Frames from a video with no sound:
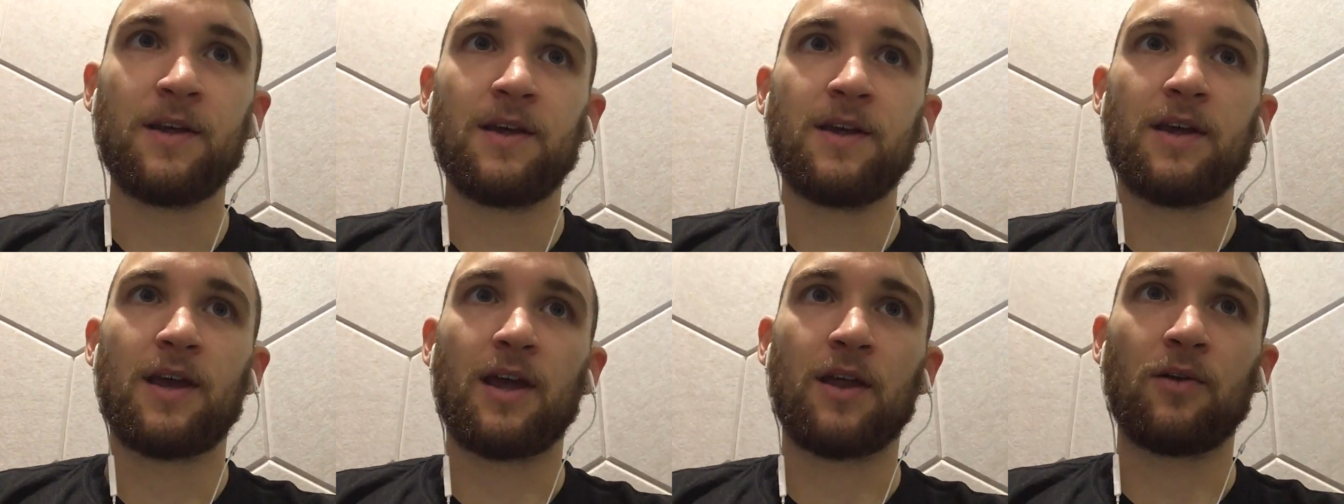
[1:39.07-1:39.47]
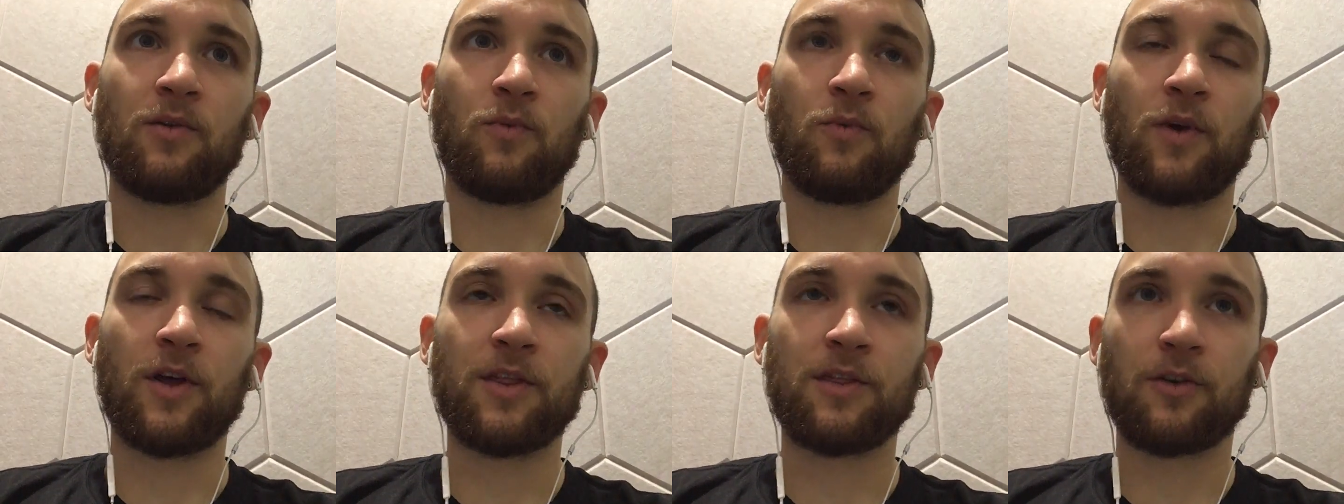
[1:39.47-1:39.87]
and
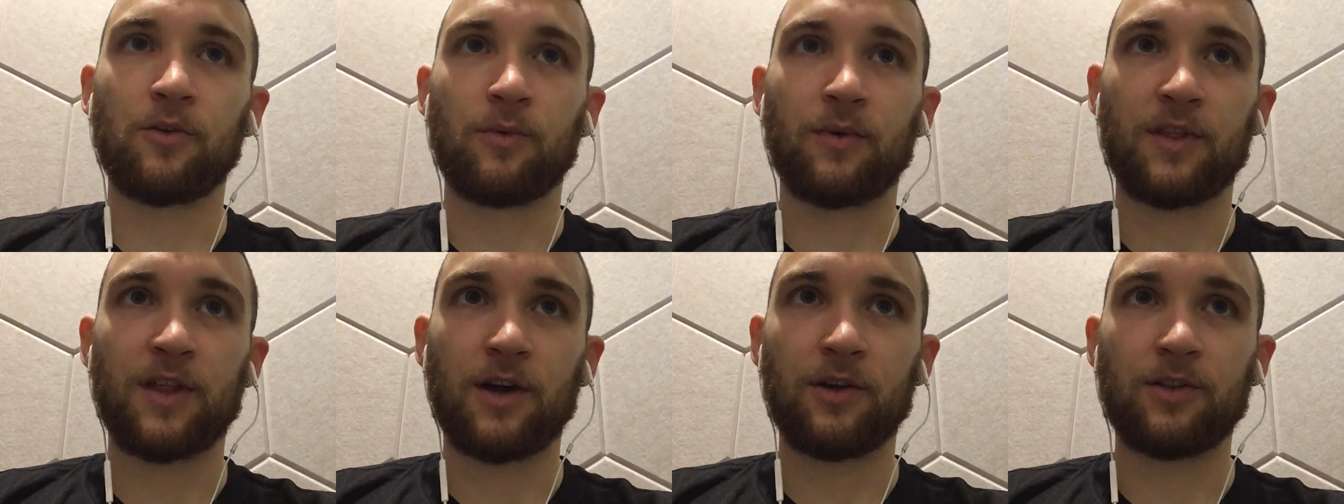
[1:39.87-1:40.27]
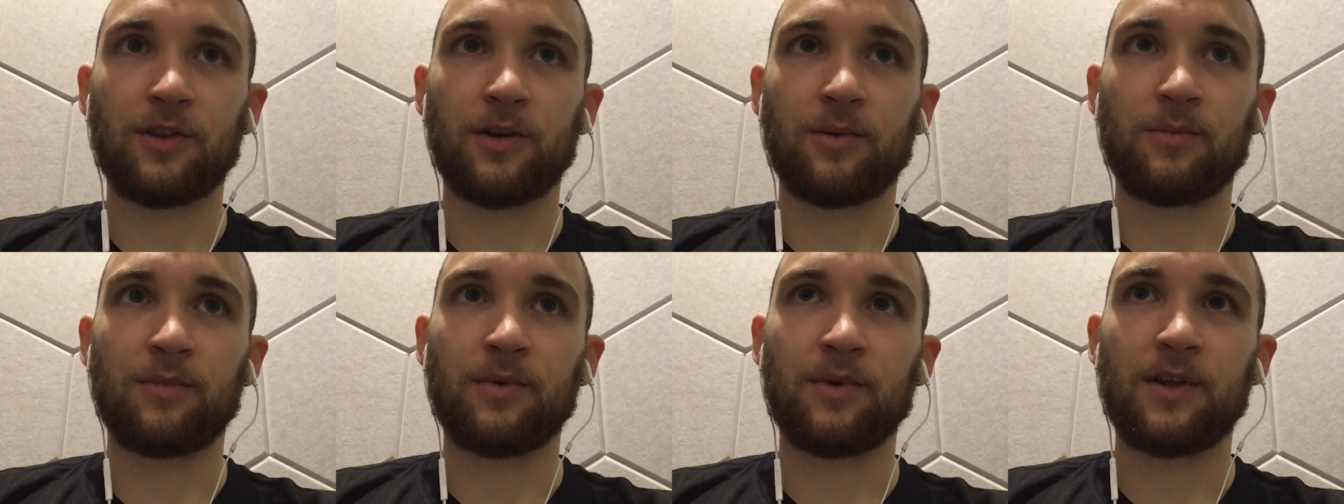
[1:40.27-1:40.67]
with or without
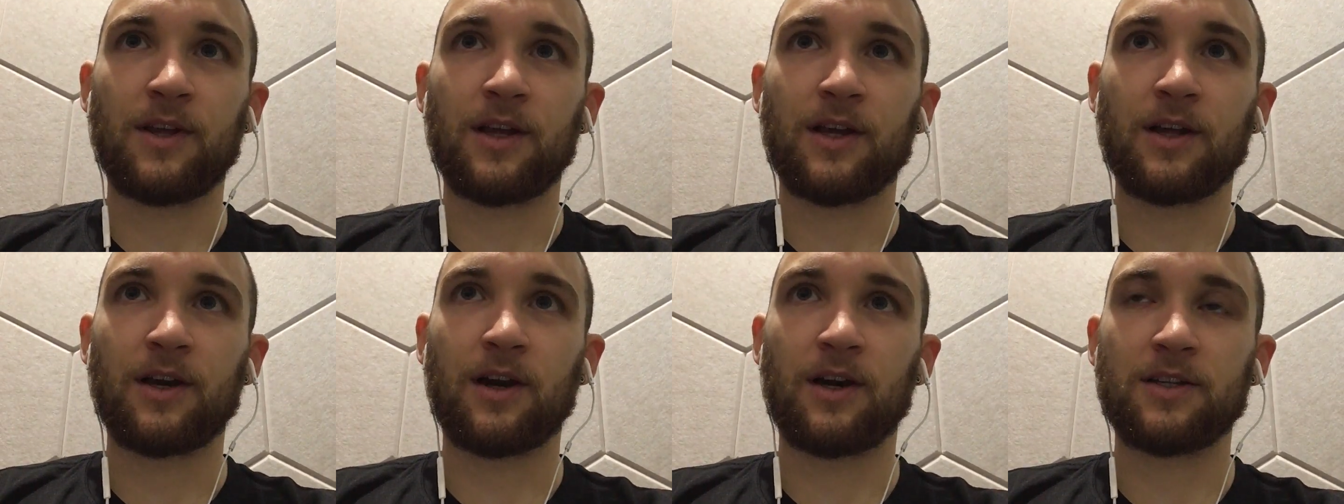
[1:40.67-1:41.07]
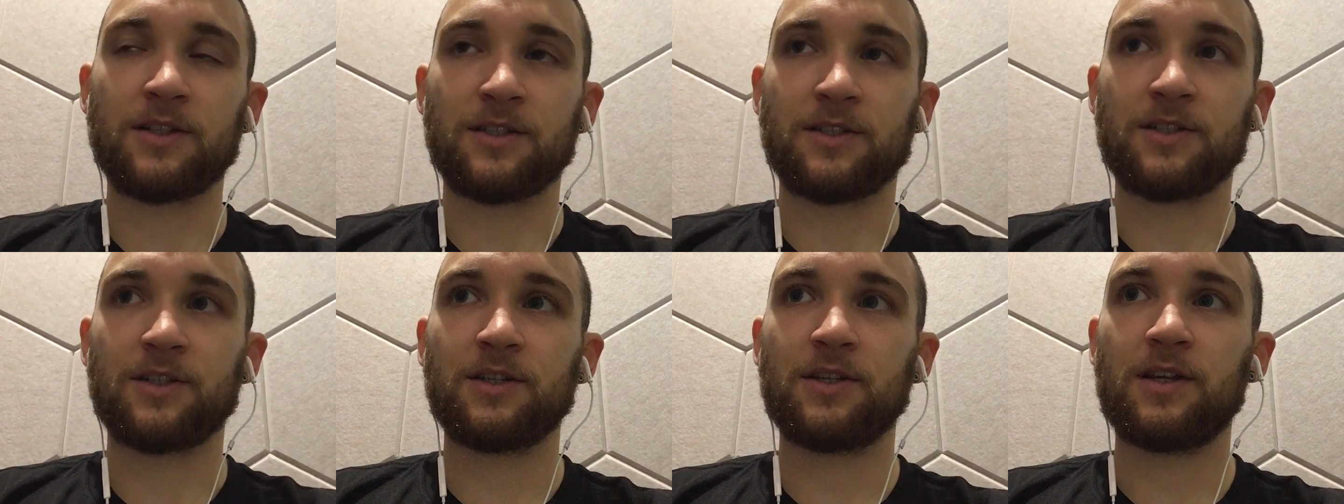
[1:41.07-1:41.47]
them, it
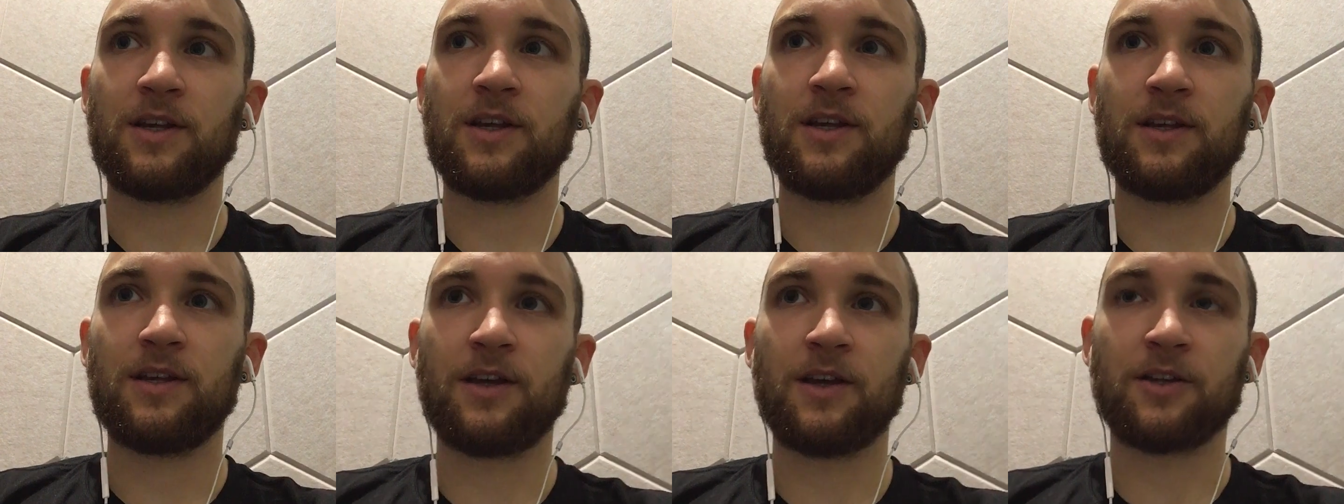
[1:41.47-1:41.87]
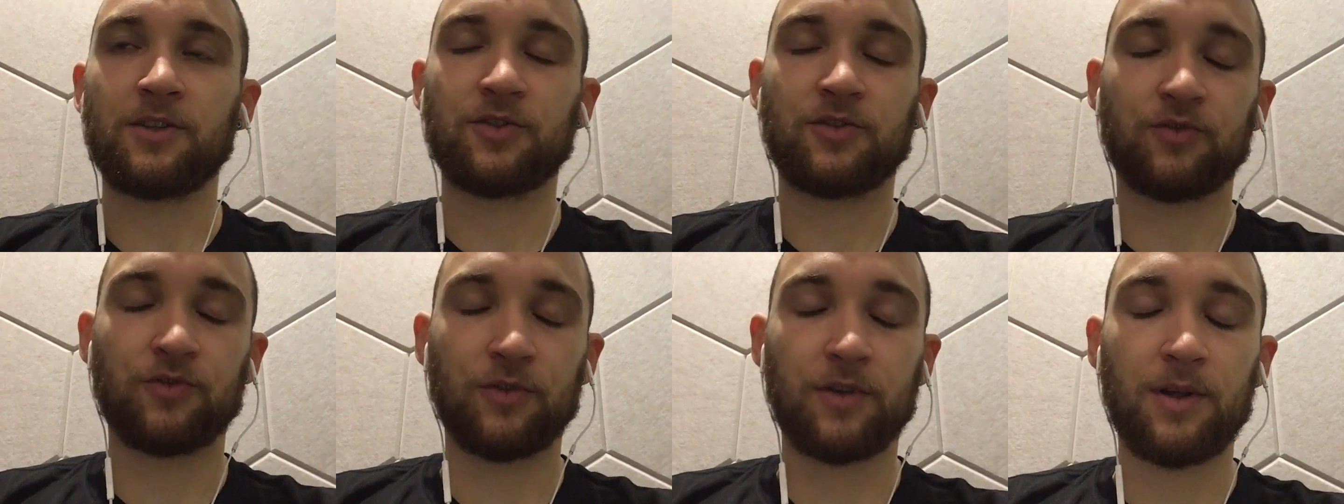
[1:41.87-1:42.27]
causes
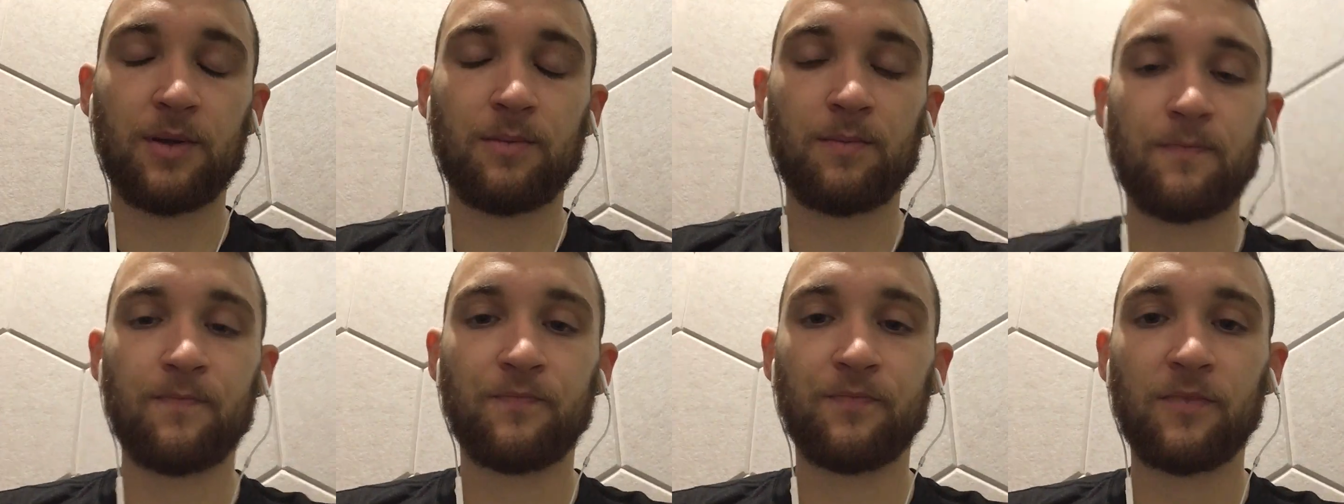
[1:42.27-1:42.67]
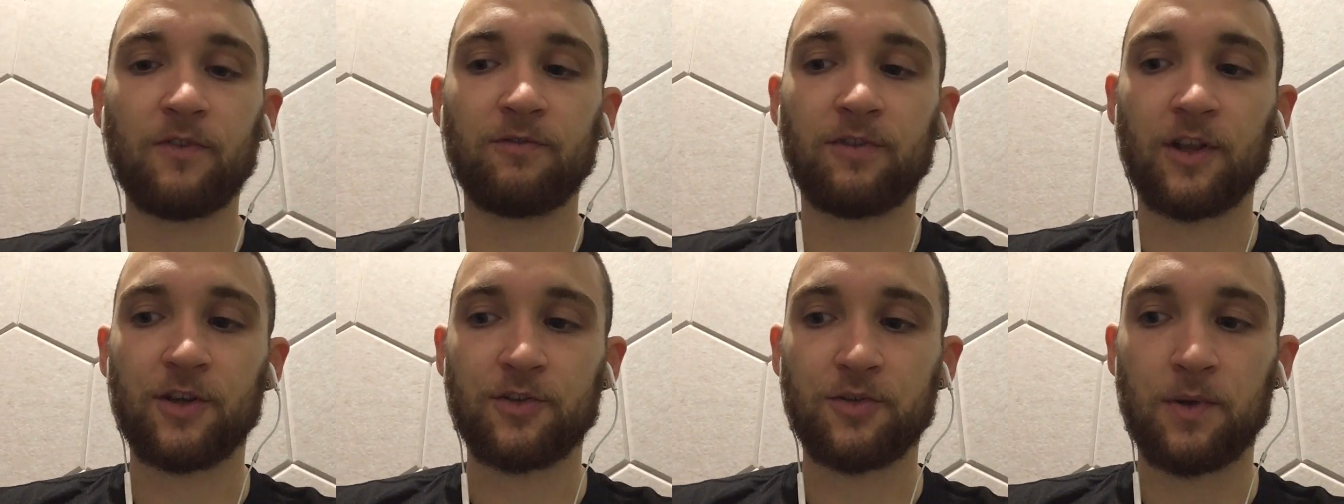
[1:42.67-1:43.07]
extreme
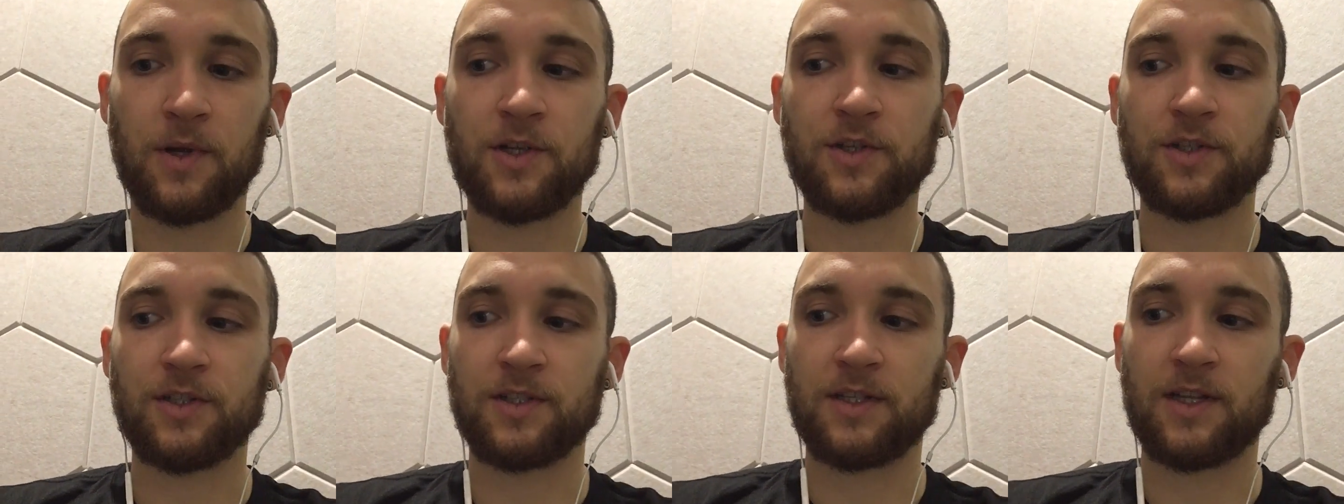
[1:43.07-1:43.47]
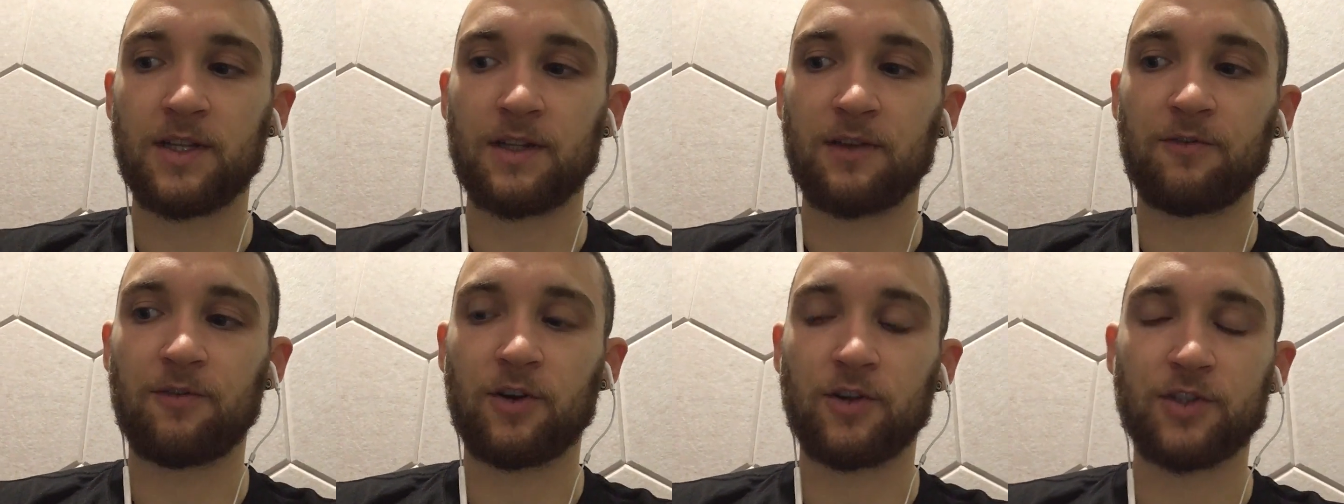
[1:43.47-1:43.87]
fluctuations in
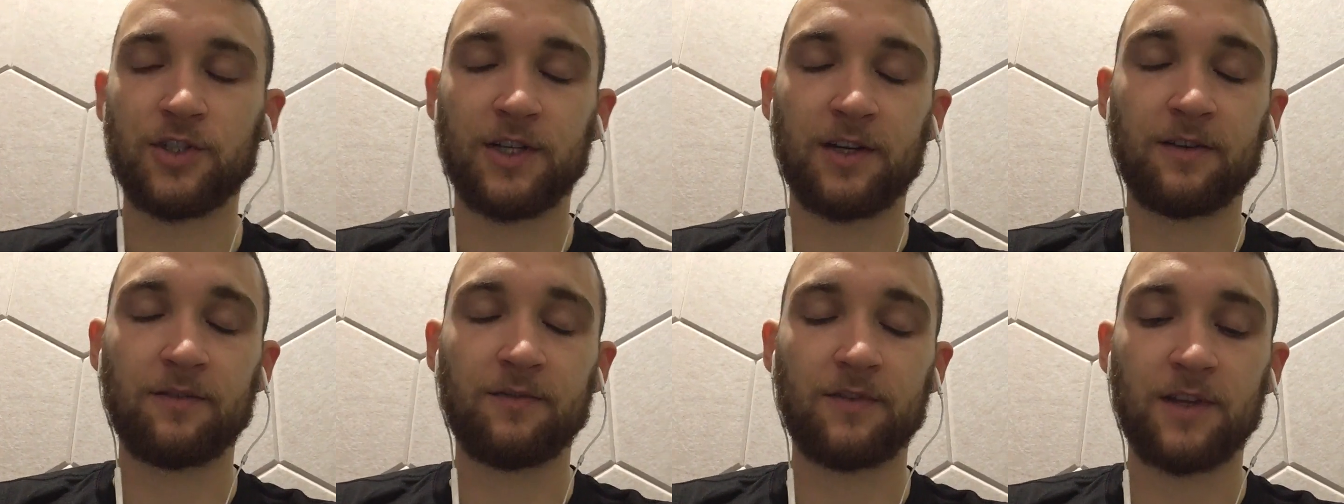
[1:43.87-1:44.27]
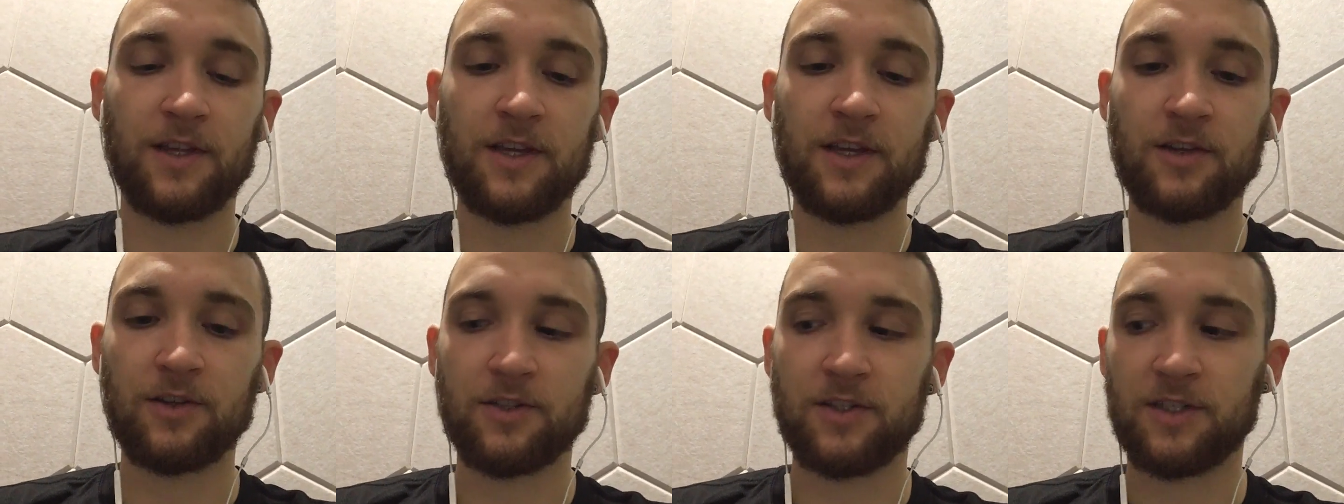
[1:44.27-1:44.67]
the functioning of the
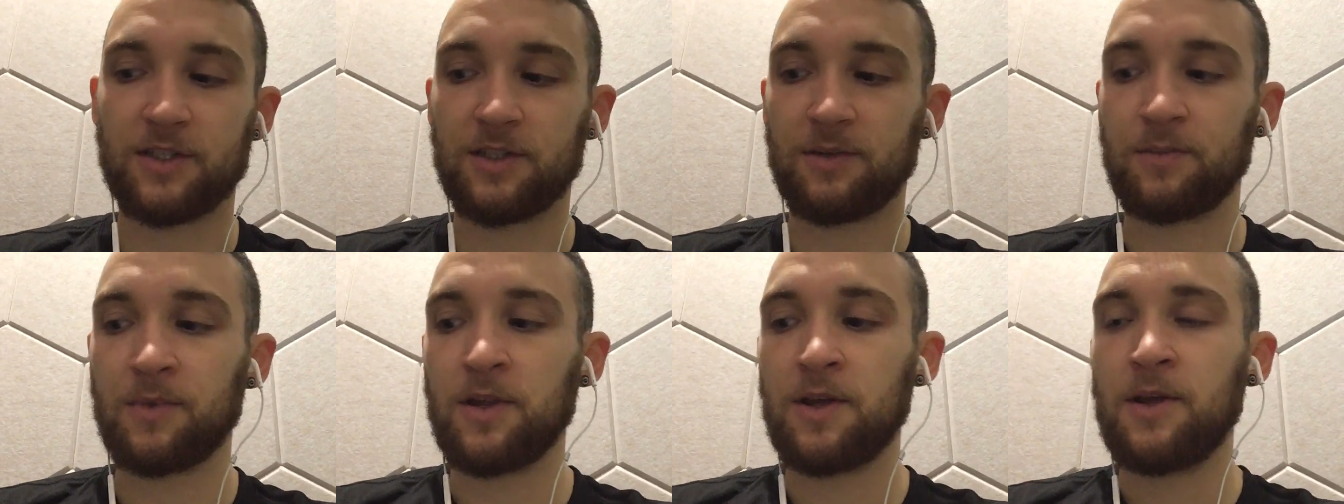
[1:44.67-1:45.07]
ecosystem.